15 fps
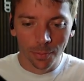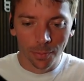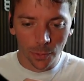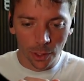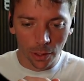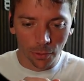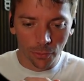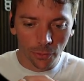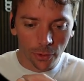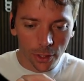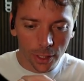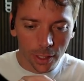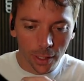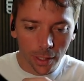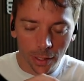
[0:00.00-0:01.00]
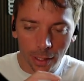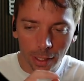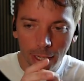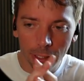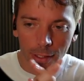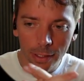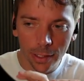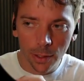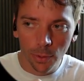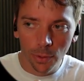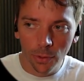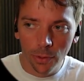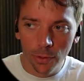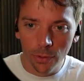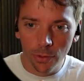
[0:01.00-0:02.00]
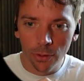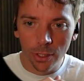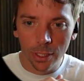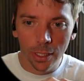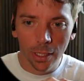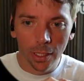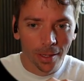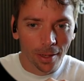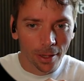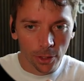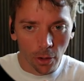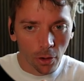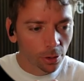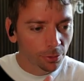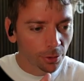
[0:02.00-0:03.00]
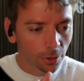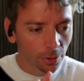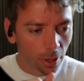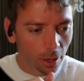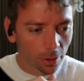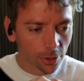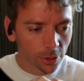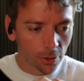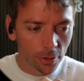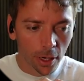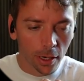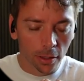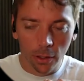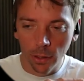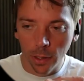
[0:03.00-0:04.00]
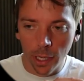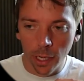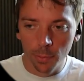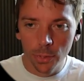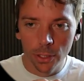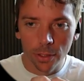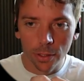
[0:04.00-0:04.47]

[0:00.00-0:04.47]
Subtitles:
So the first thing that Depot users see is all of your logs are not collapsed.